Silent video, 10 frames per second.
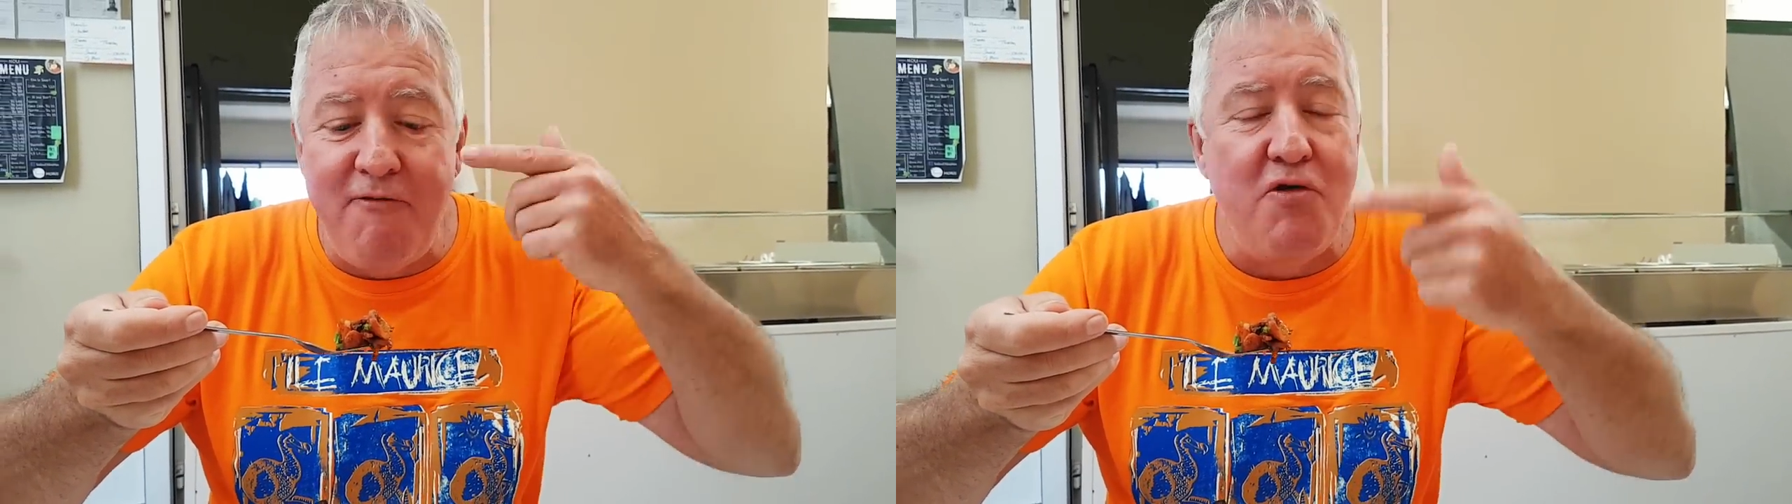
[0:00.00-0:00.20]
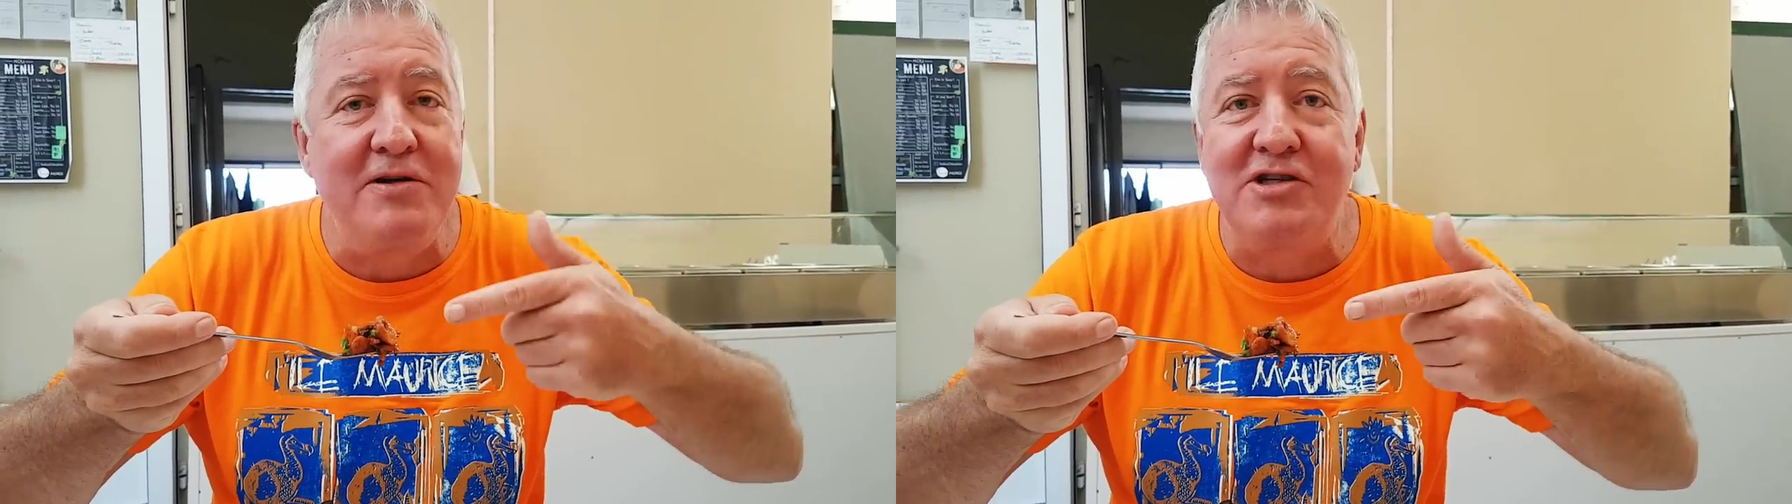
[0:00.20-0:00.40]

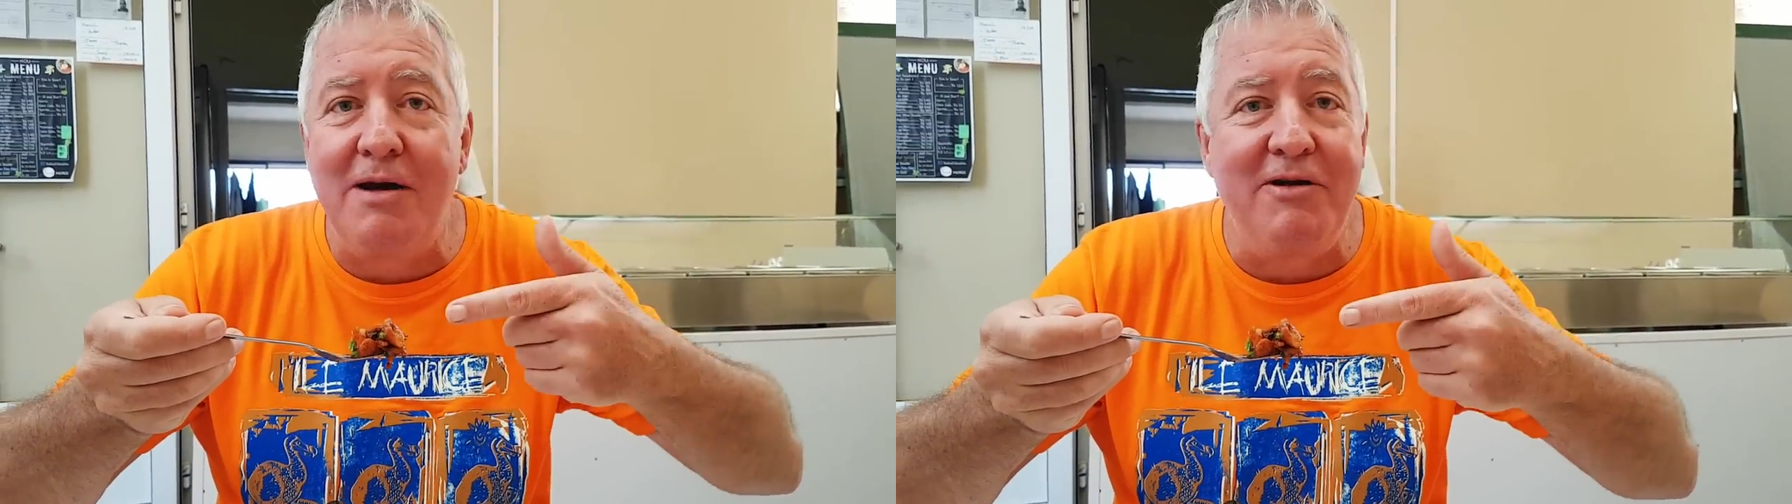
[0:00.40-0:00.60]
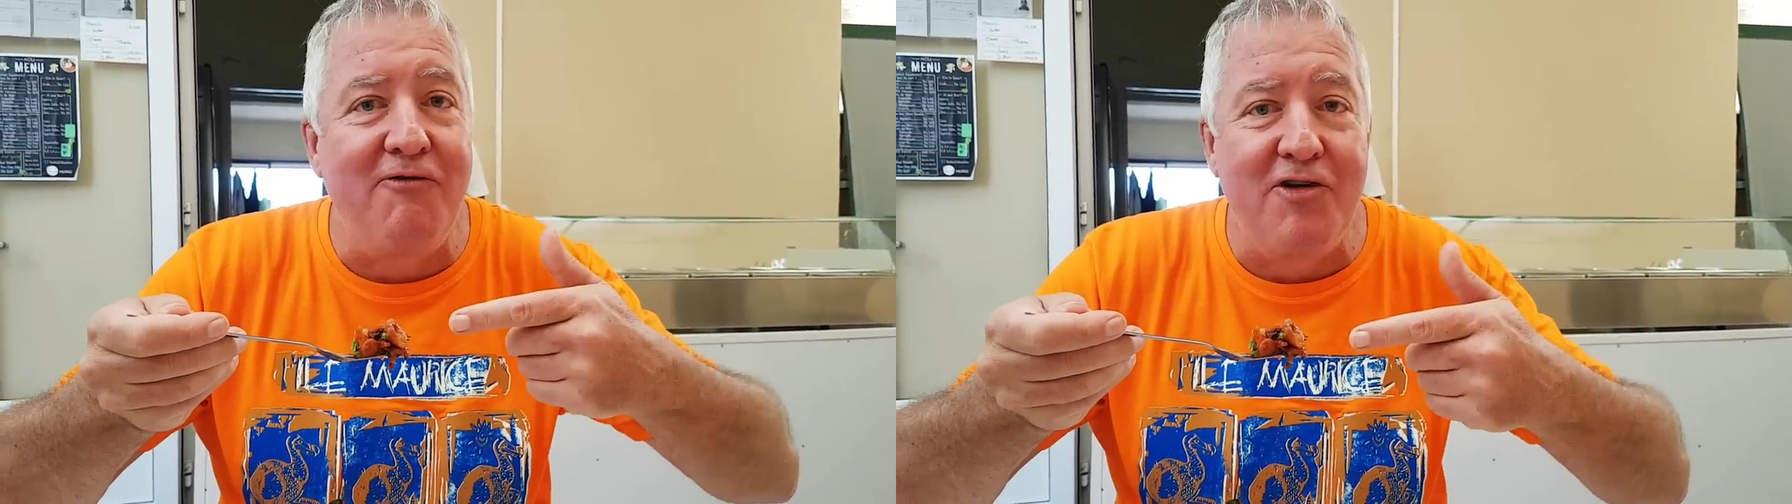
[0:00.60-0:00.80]
Everyone's
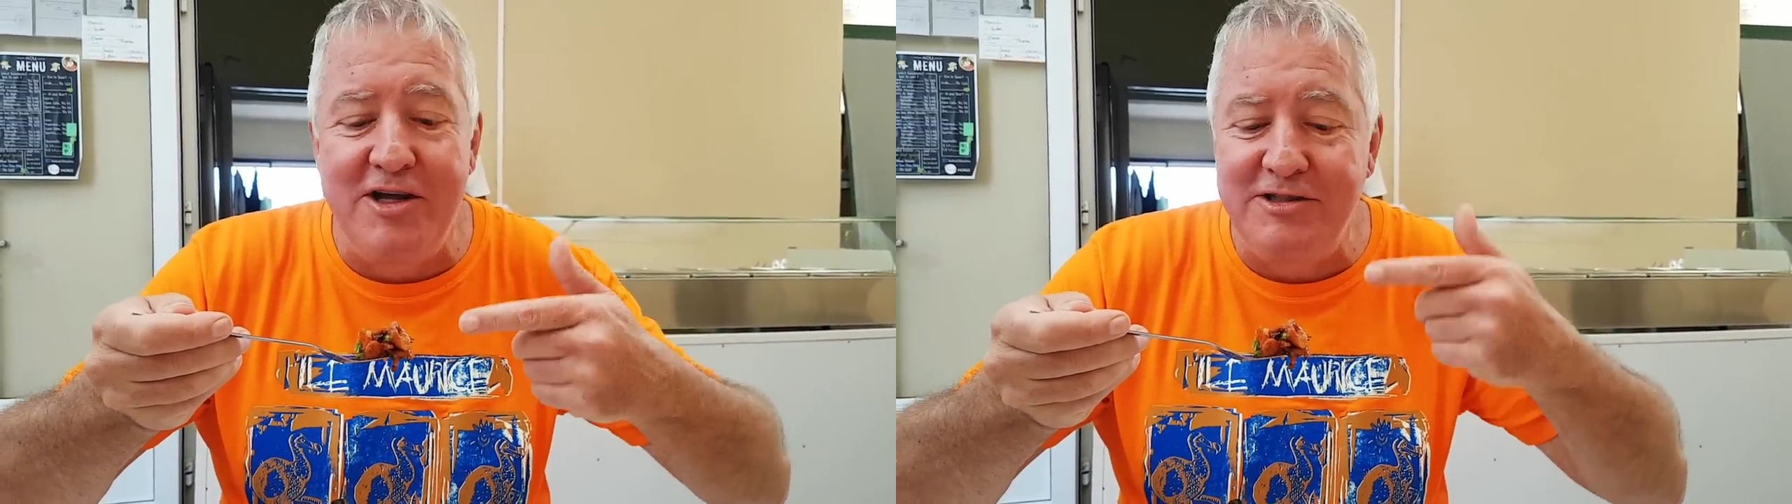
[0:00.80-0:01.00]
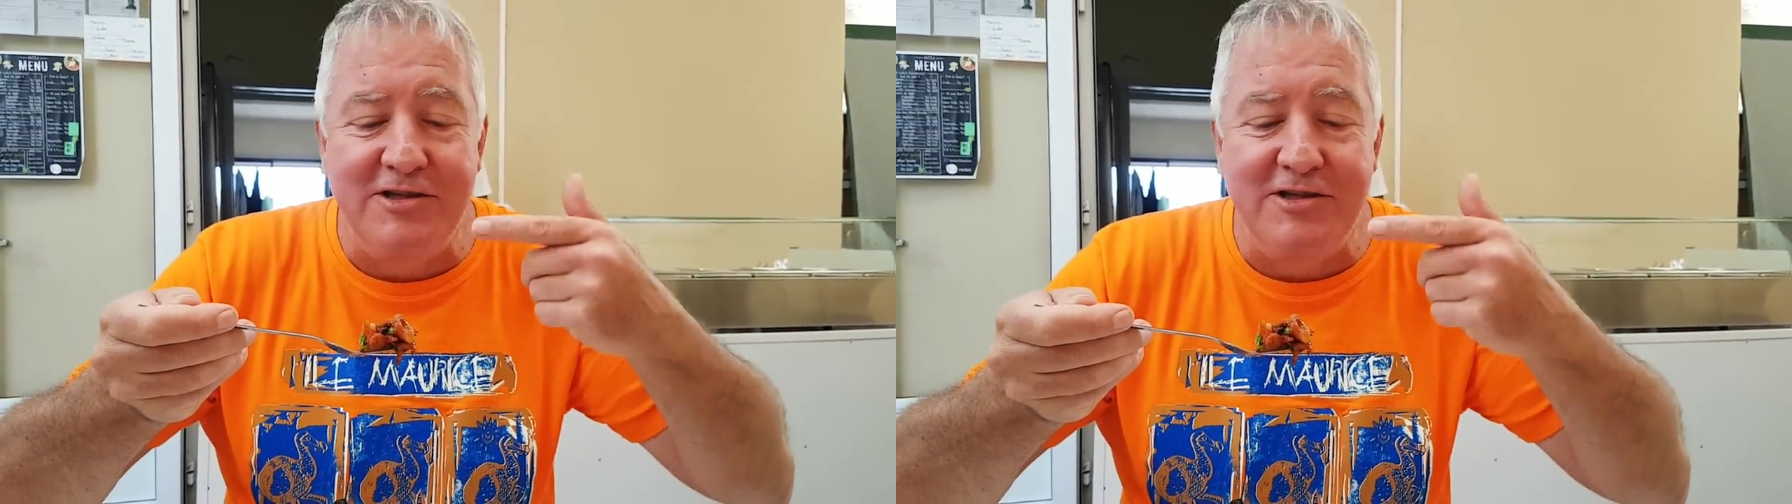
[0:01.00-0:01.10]
coming for this.